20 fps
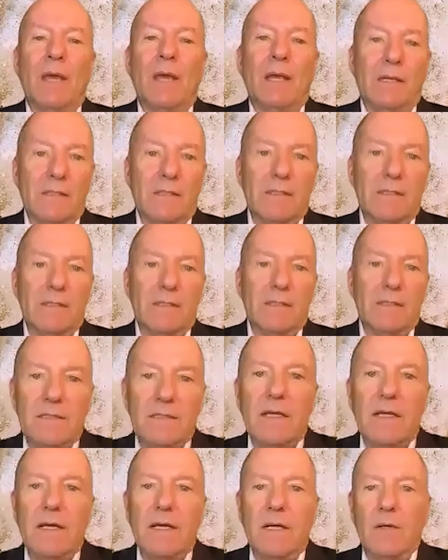And since
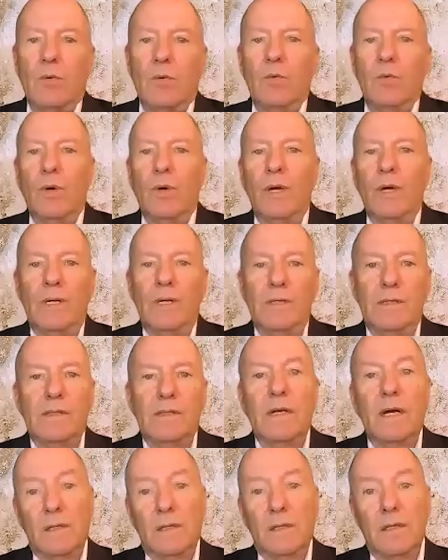then, we
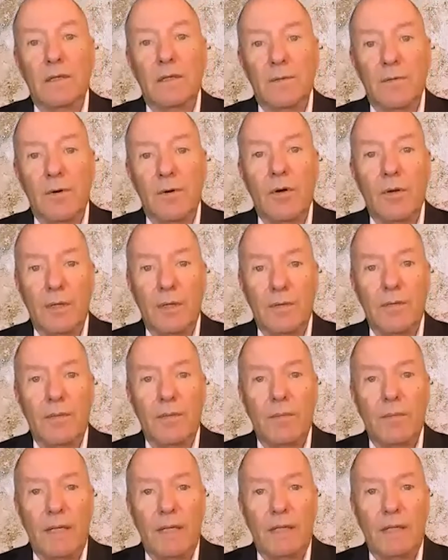started growing
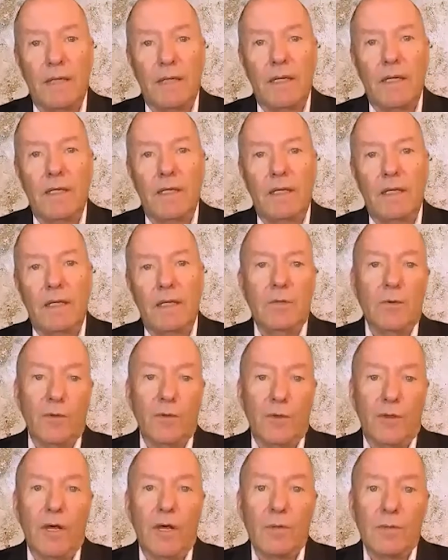dramatically. In
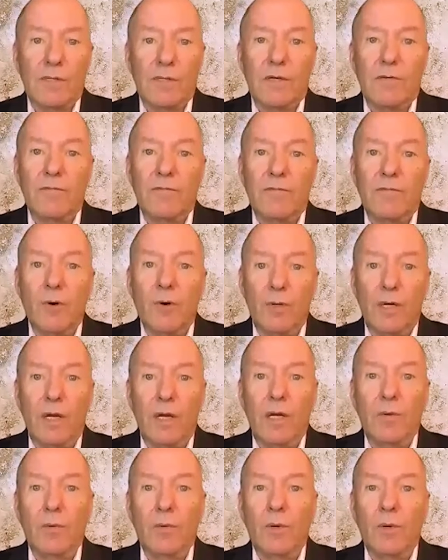
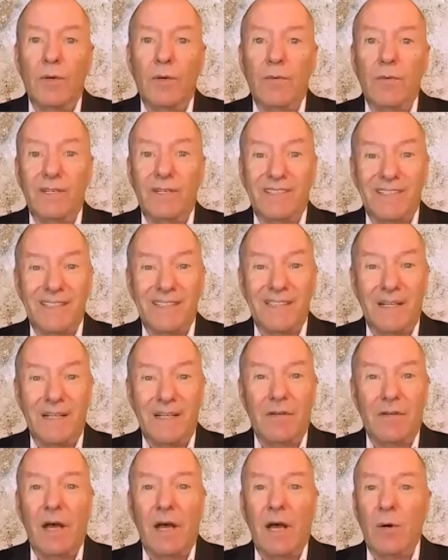2014, we
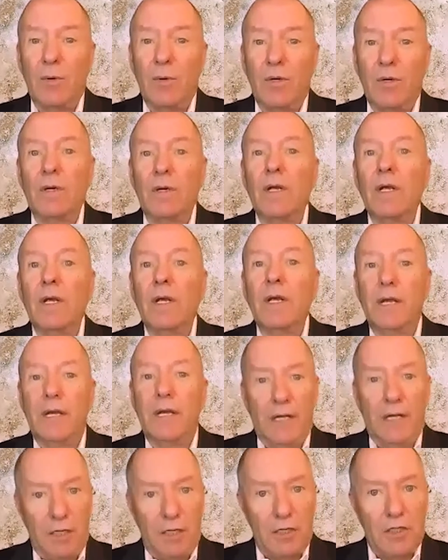received our
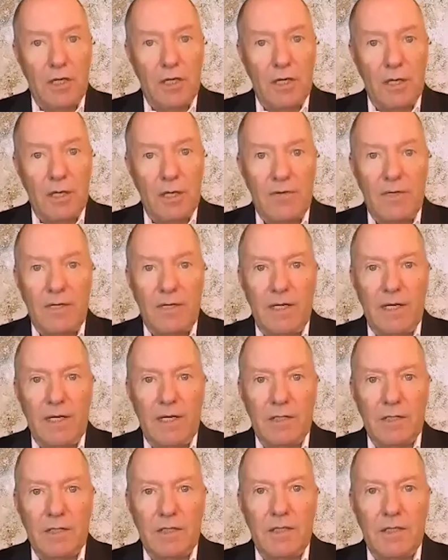initial
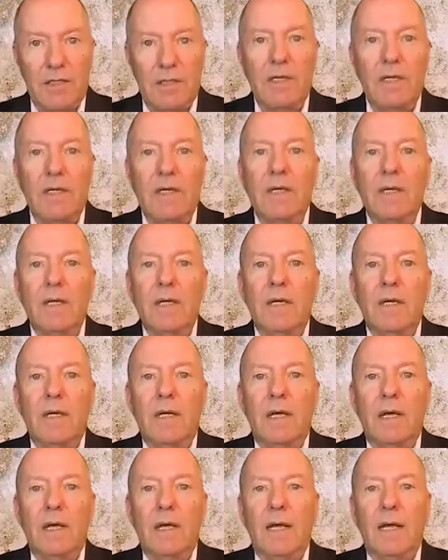accreditation.
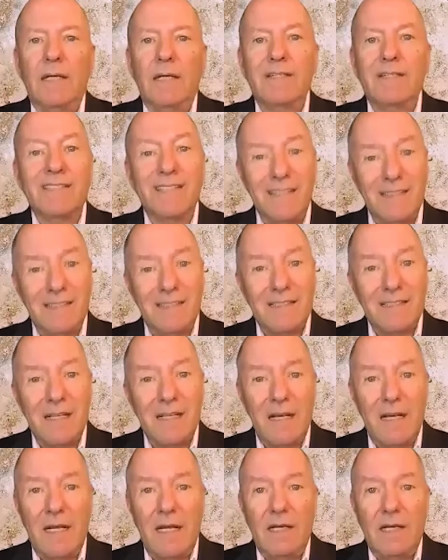And since
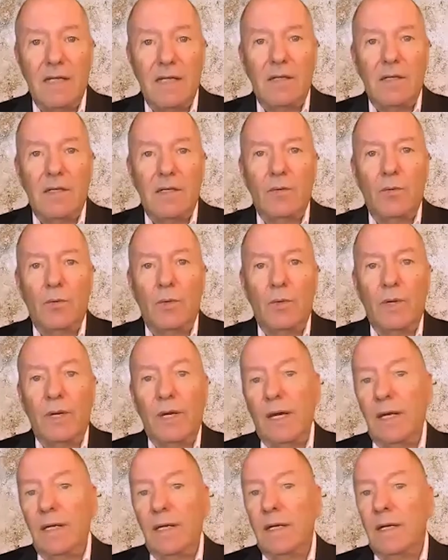then, we
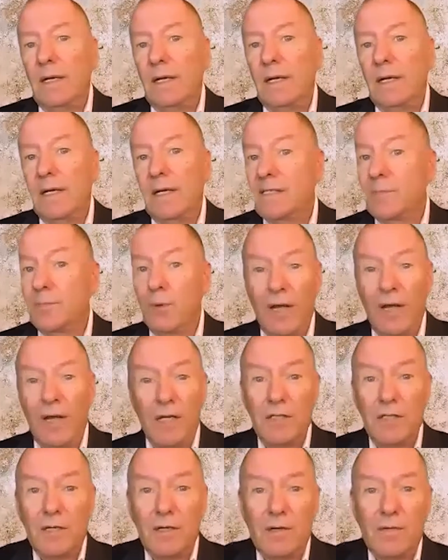had an
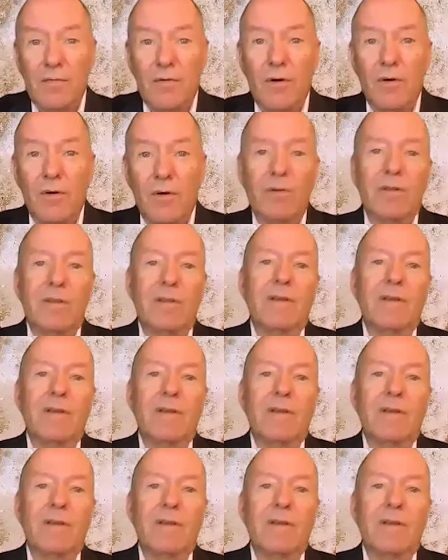exponential growth.